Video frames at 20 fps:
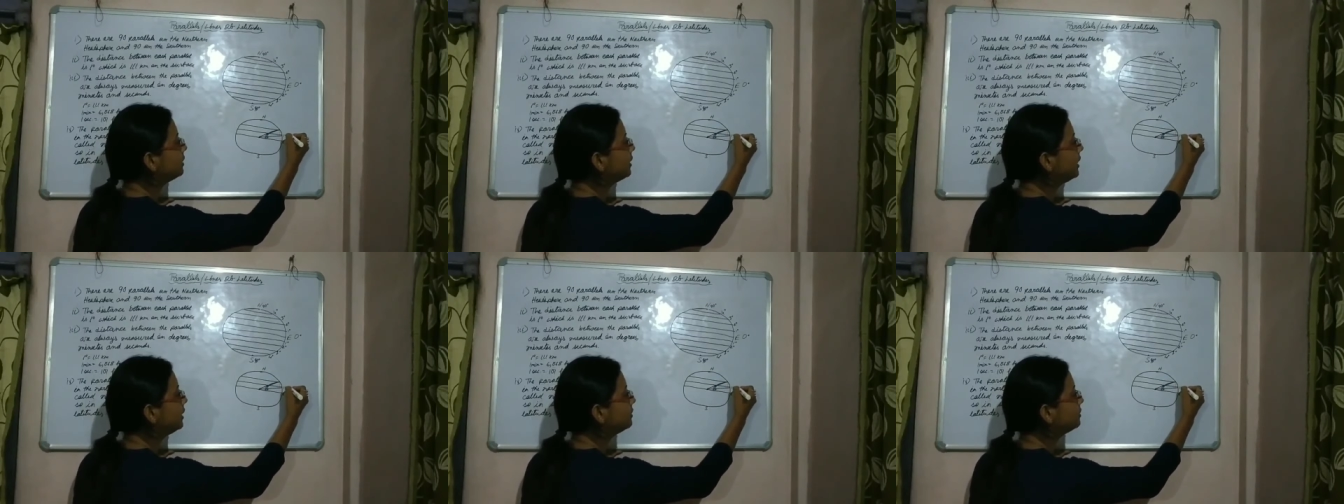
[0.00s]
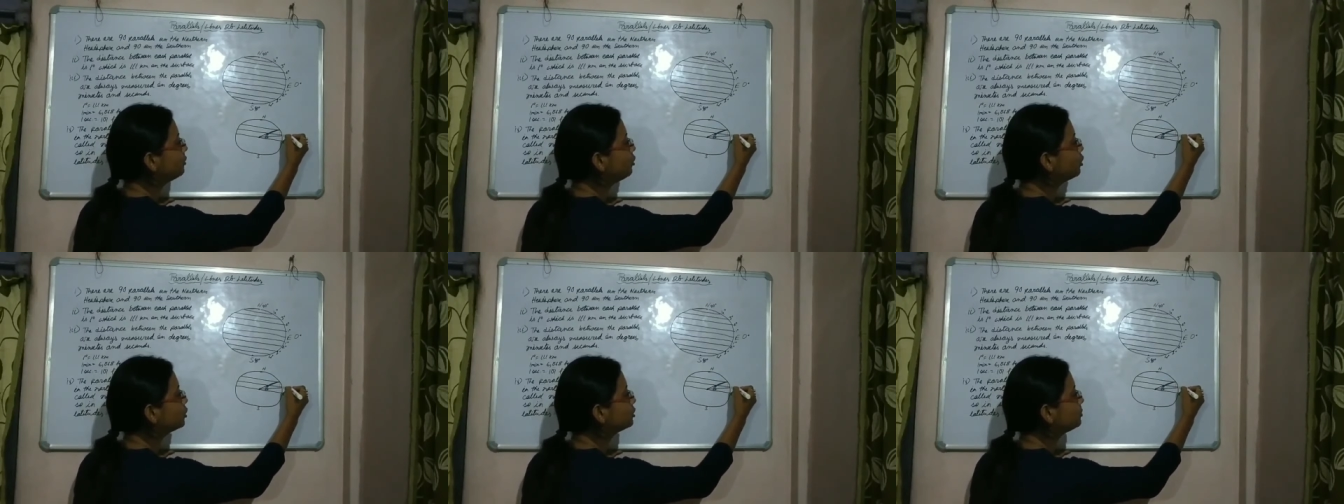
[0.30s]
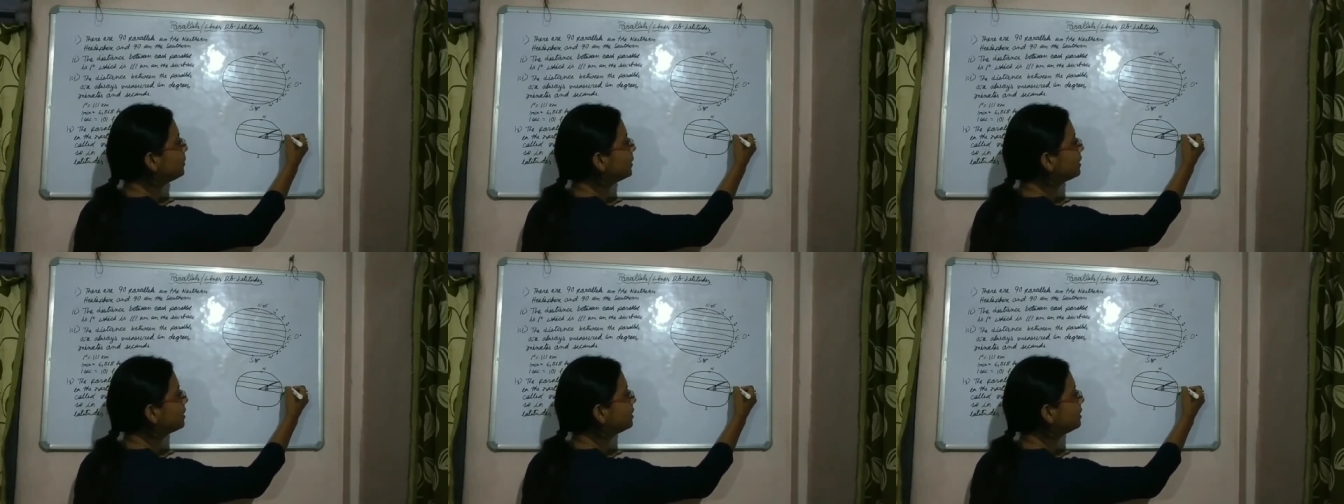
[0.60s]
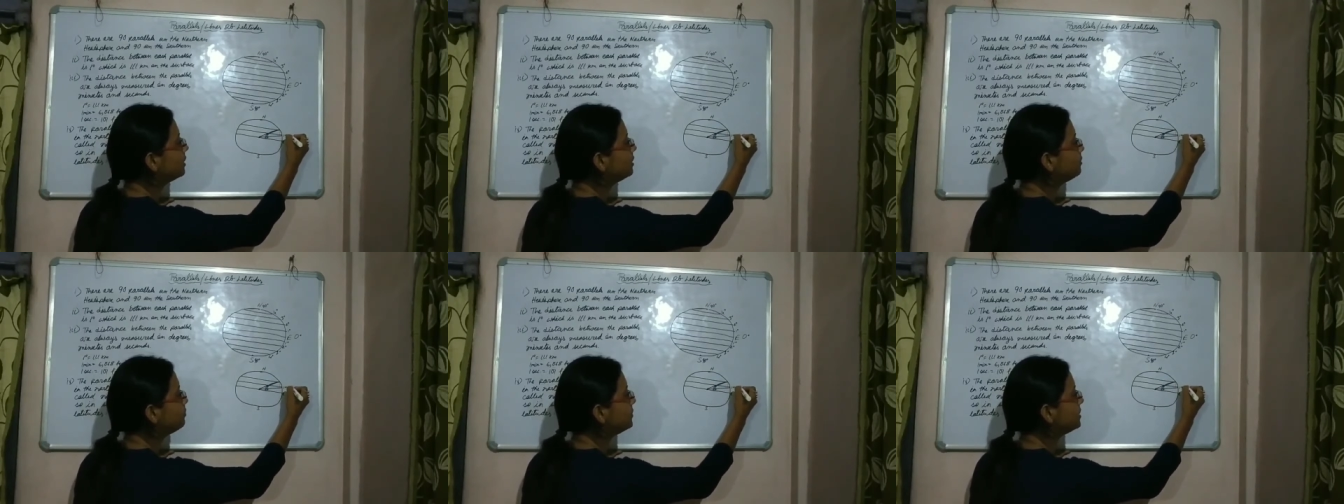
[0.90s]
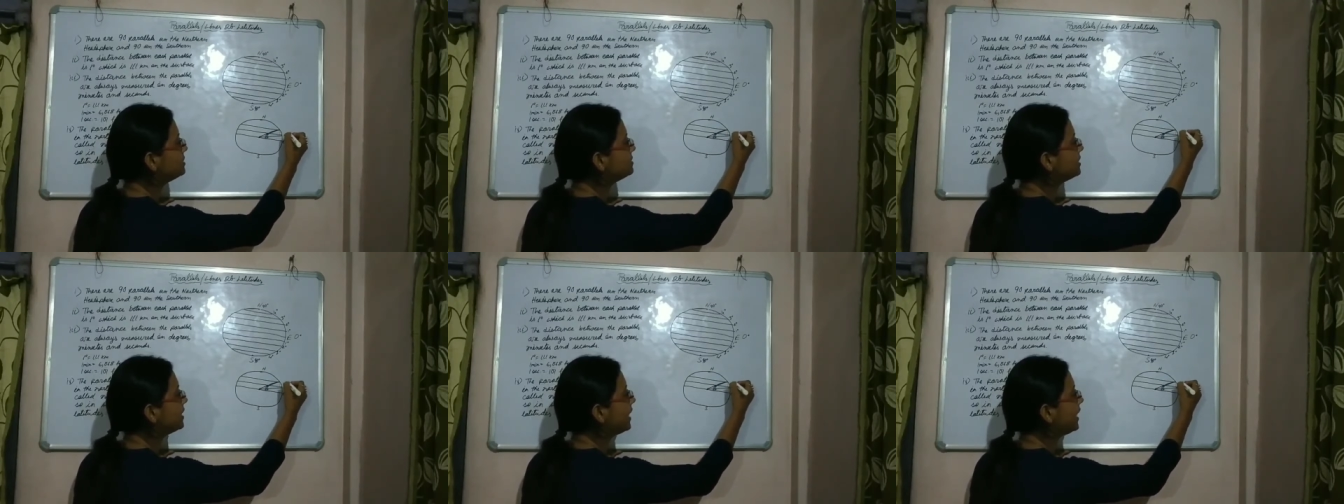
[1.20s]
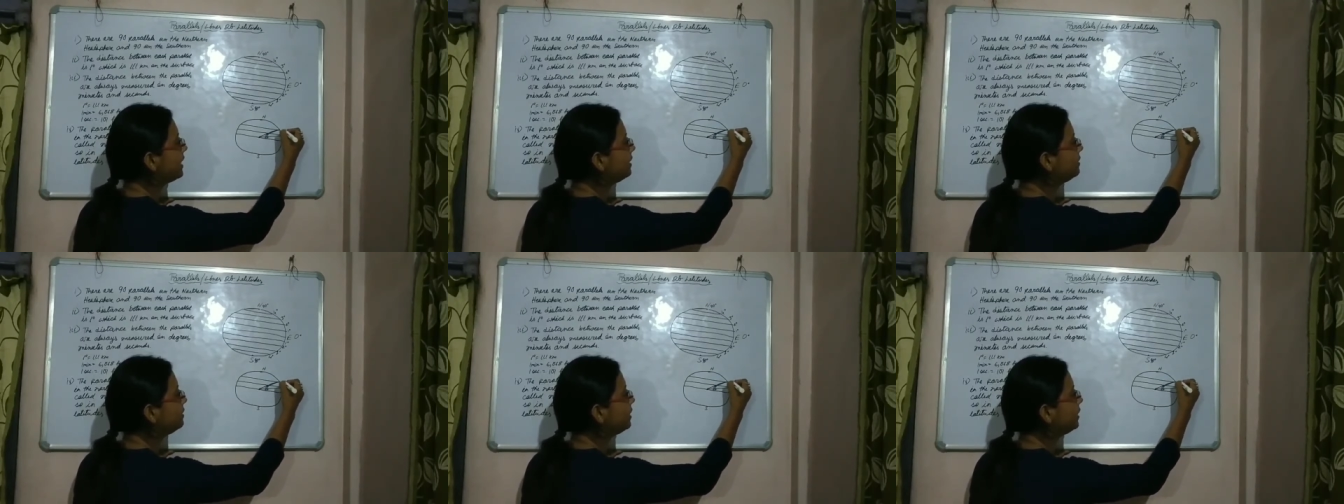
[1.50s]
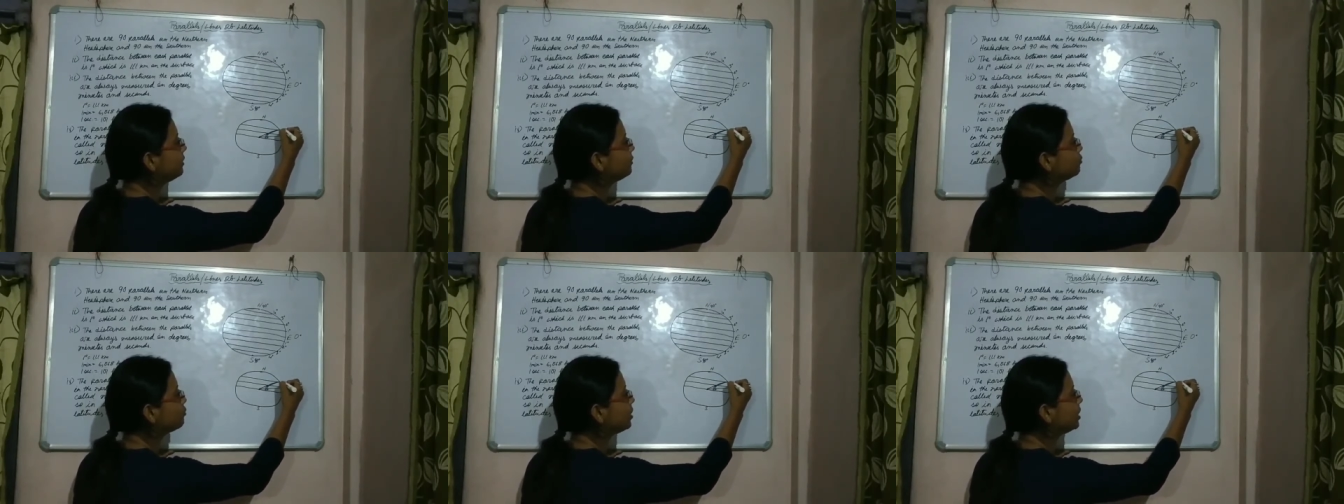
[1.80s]
not parallel means N,
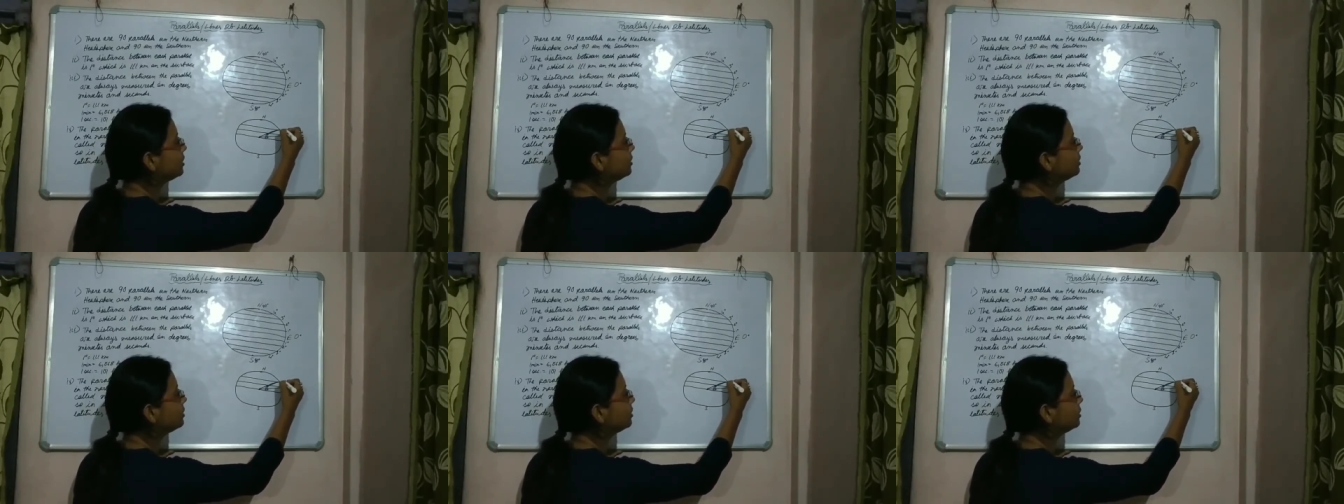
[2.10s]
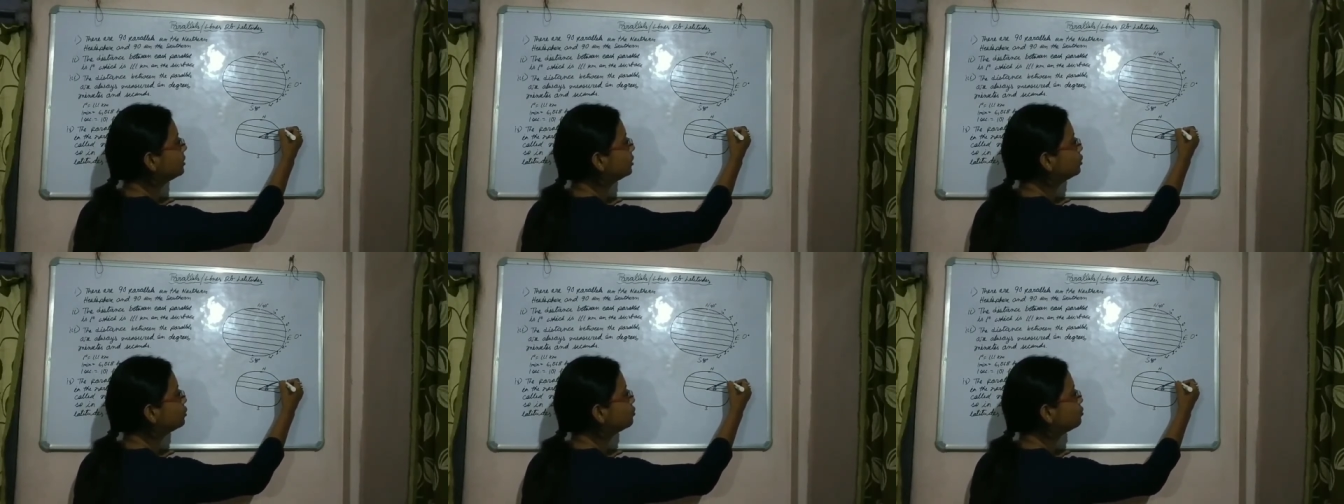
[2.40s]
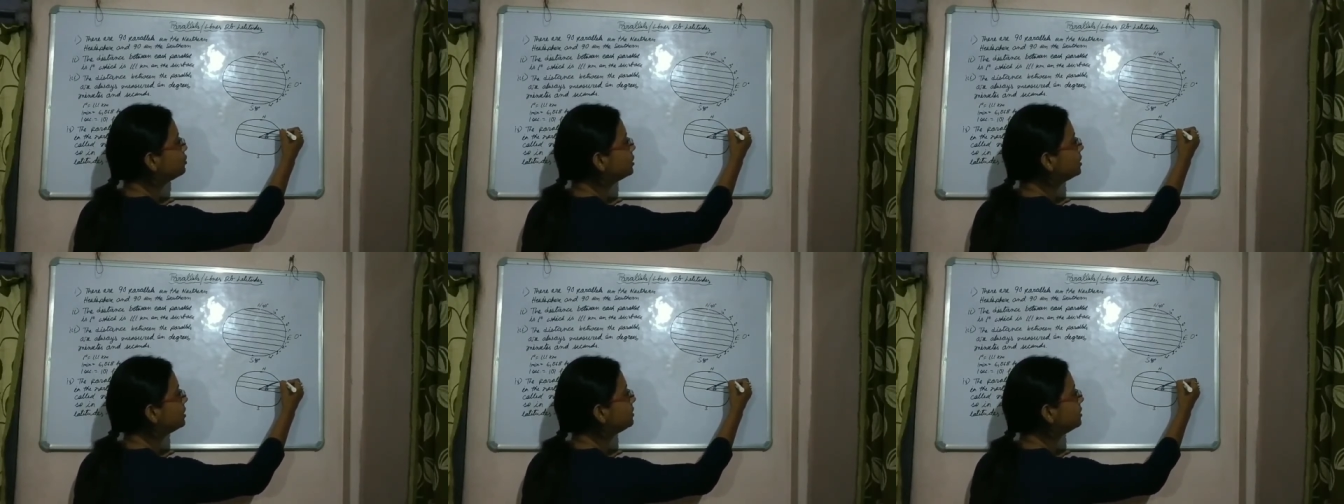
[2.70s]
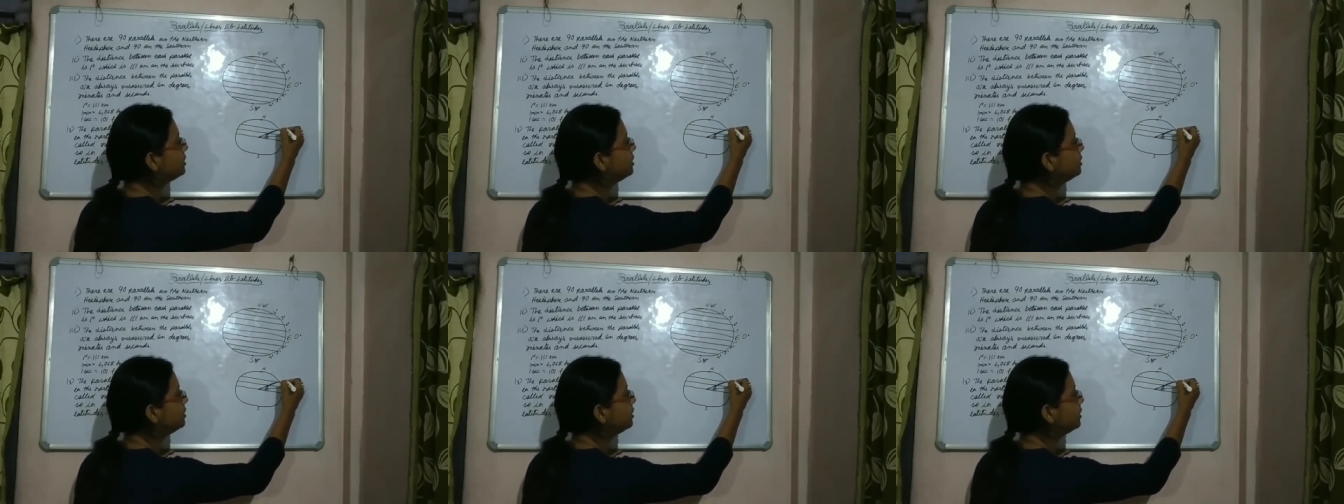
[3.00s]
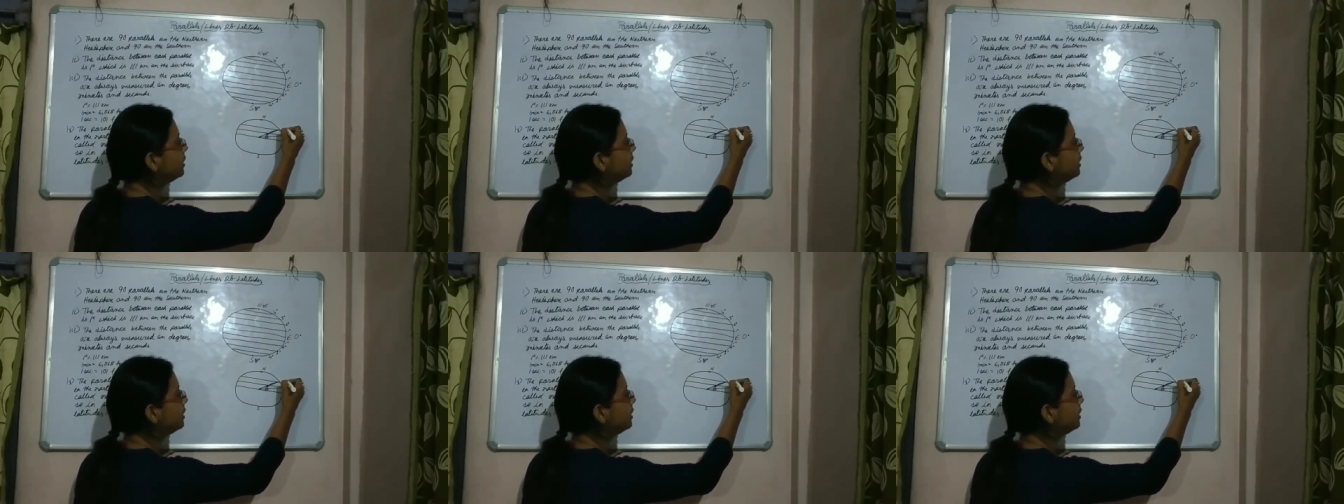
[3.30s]
and 2 degree